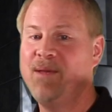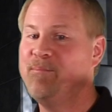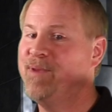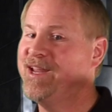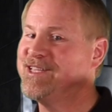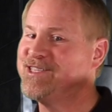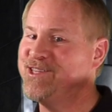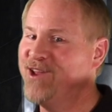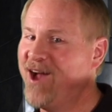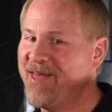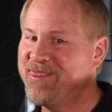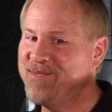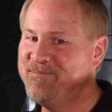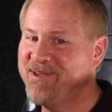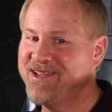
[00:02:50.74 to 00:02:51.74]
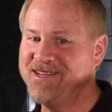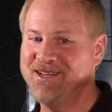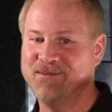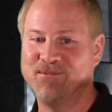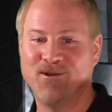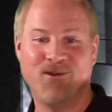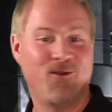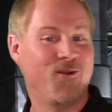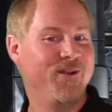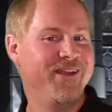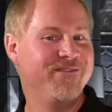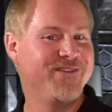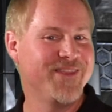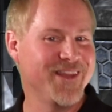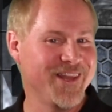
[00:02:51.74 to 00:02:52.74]
but it's not the Big Dipper or
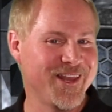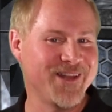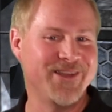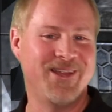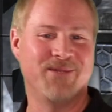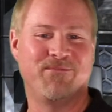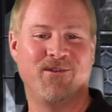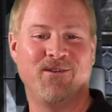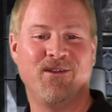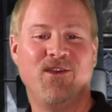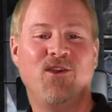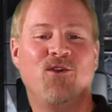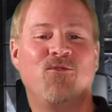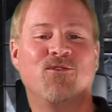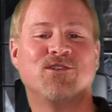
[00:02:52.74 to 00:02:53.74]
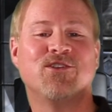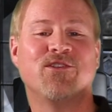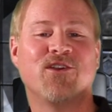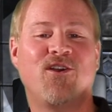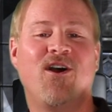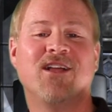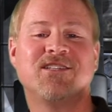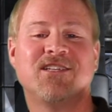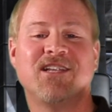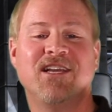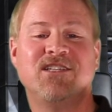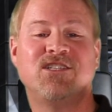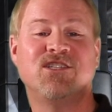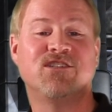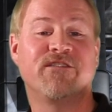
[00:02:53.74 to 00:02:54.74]
even the Little Dipper, which are the
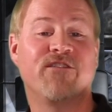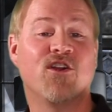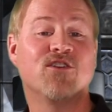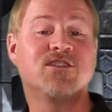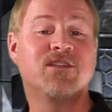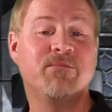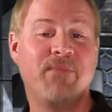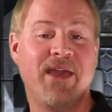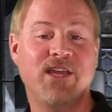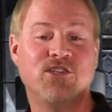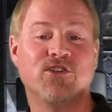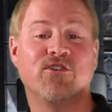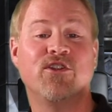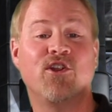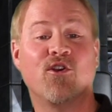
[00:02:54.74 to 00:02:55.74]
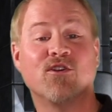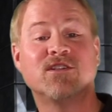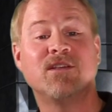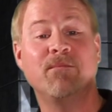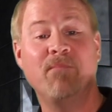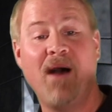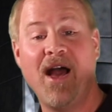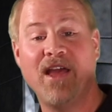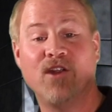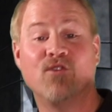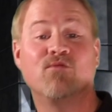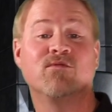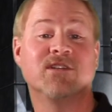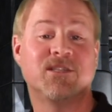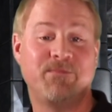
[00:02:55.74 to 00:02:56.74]
constellations of Ursa Major and Ursa Minor,
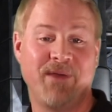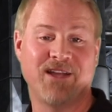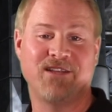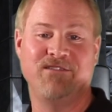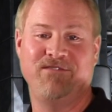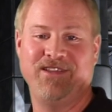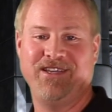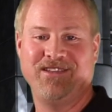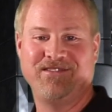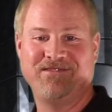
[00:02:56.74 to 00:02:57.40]
respectively.